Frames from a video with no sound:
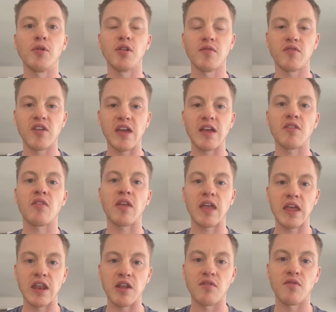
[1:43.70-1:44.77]
of days
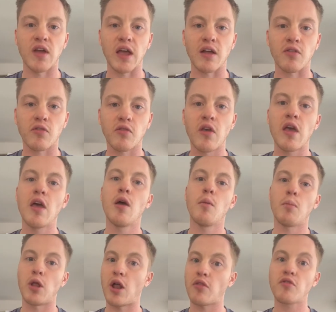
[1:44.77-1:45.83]
in advance.
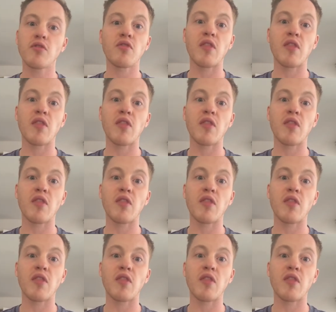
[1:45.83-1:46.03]
But other than